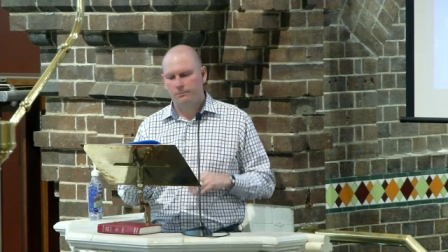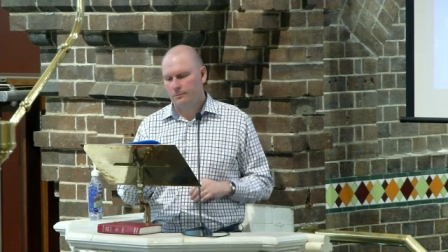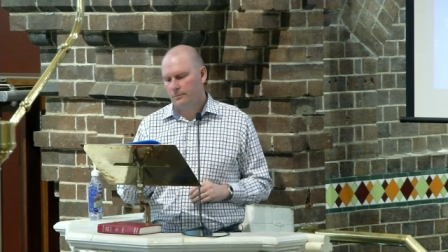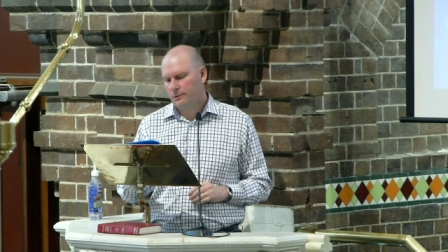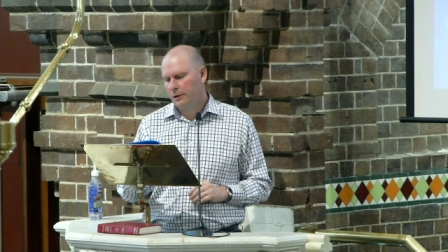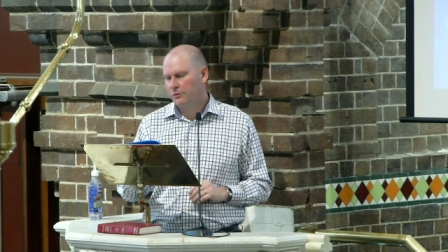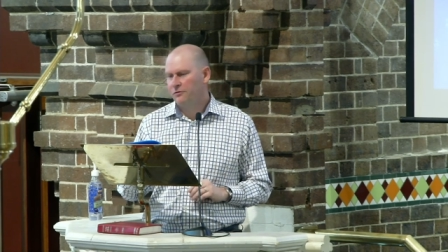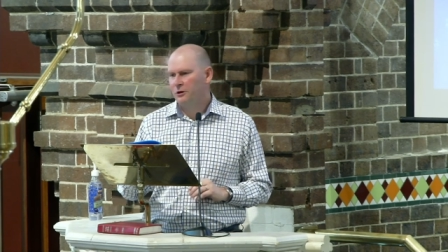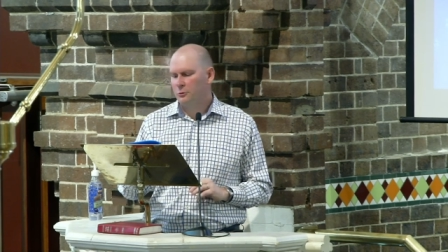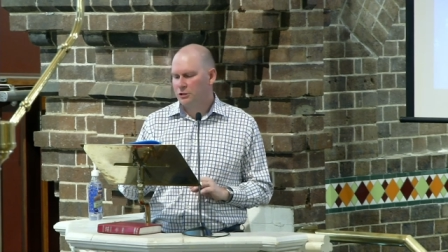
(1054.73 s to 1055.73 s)
They were
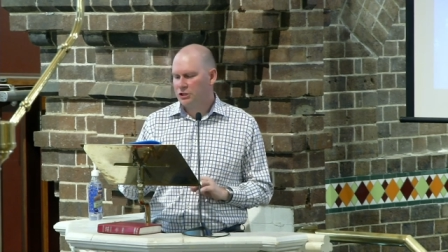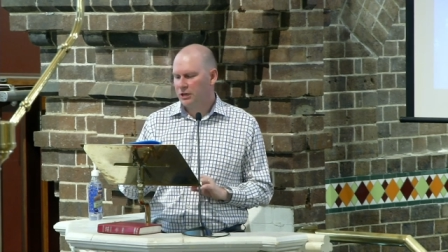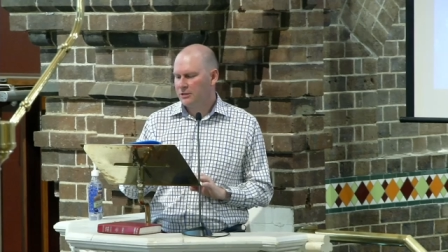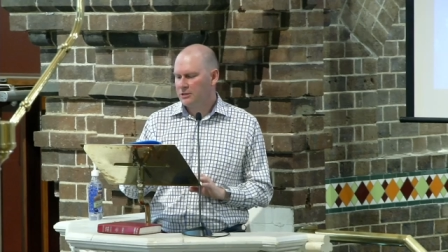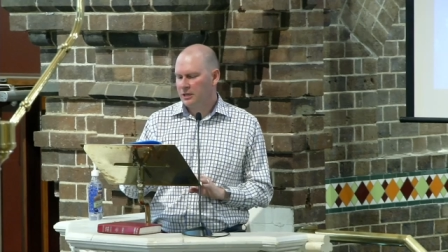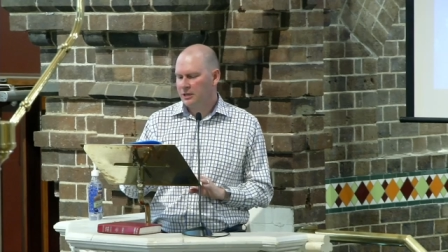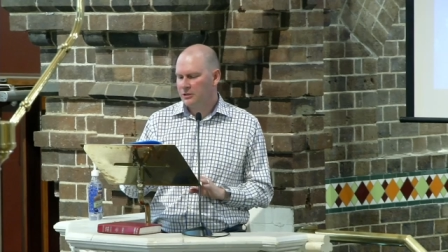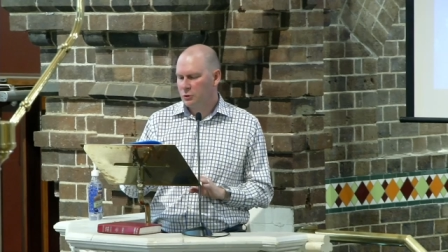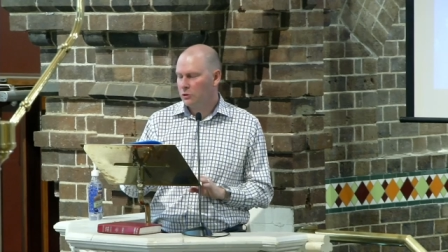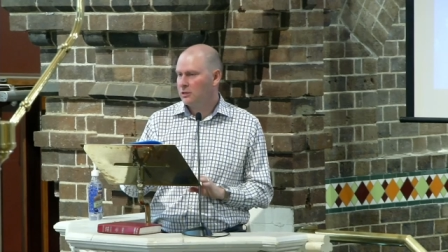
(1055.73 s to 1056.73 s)
filled with jealousy and
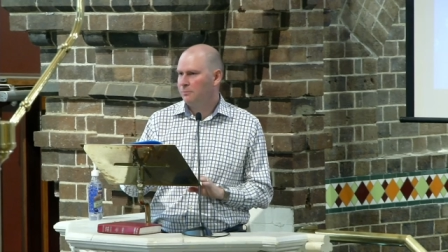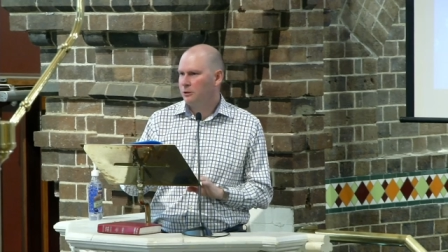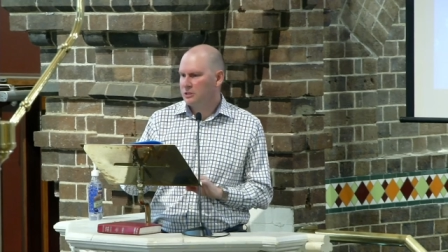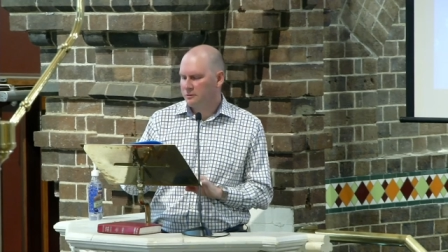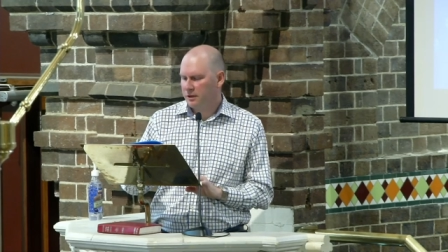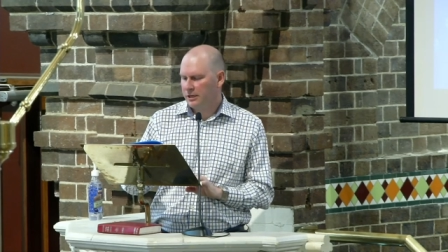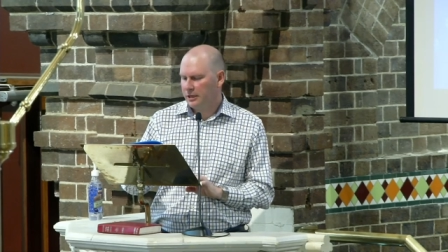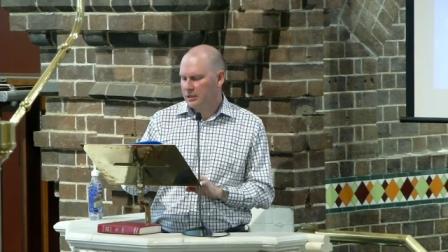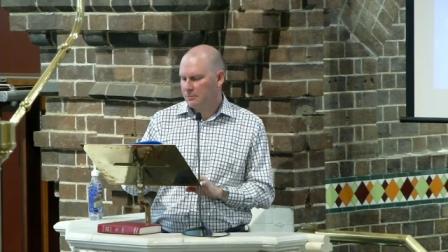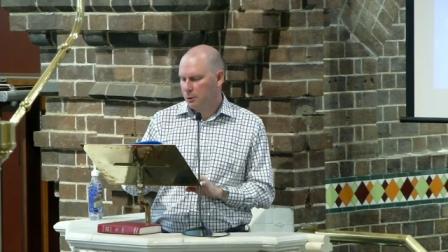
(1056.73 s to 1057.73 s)
talked abusively
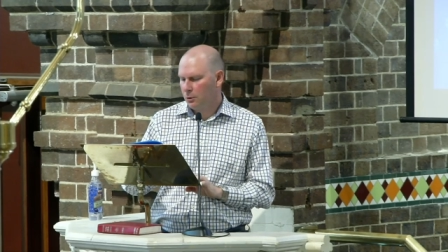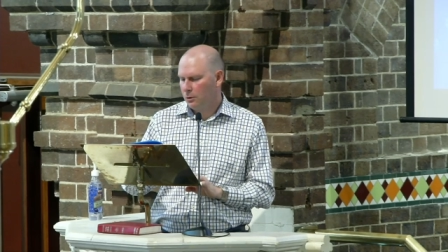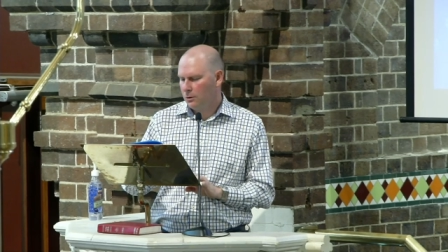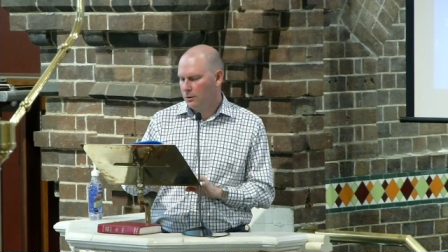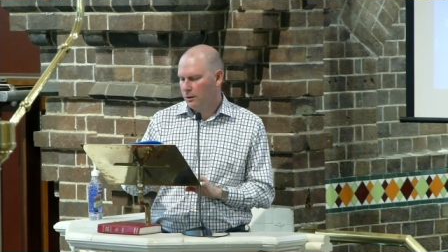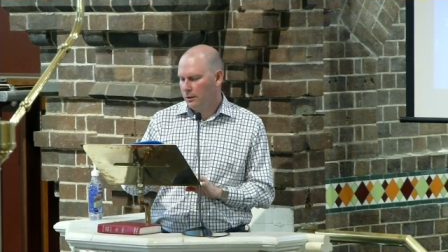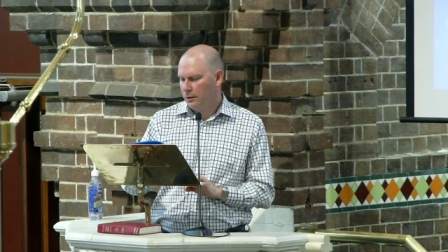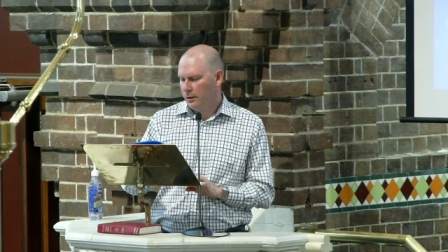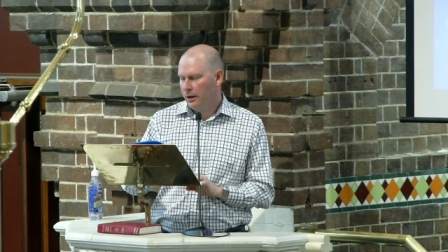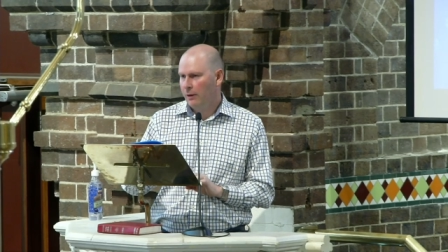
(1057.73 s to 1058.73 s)
against Paul
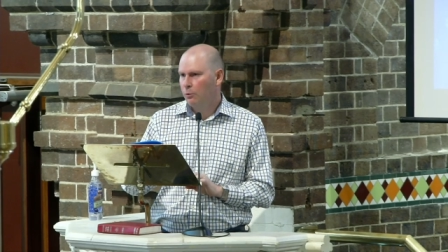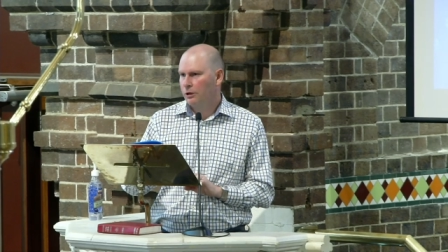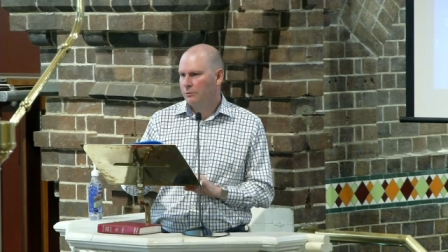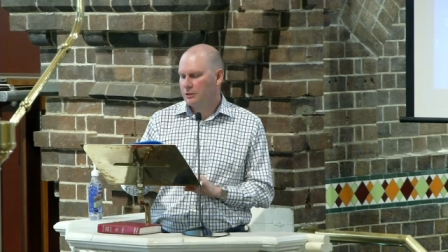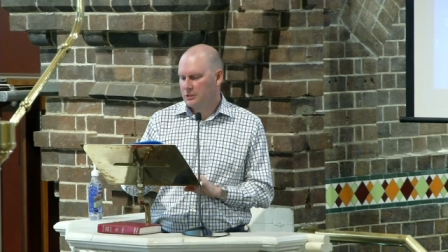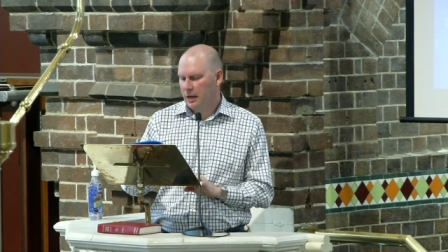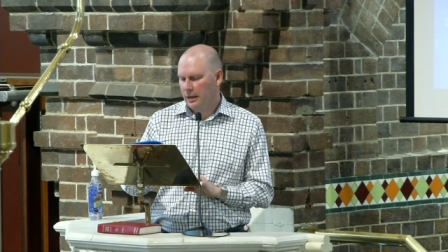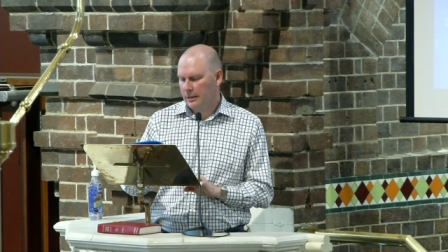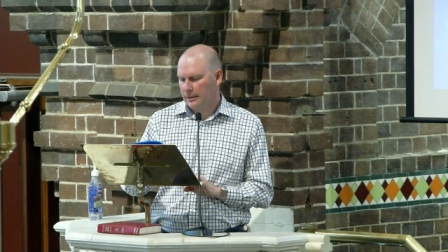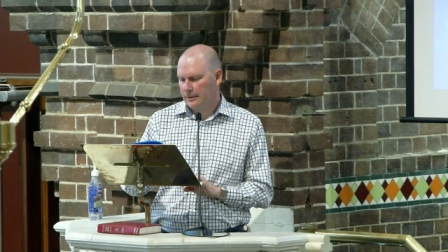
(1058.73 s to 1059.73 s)
and what he was
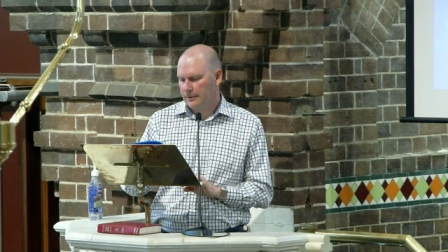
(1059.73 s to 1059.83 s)
saying.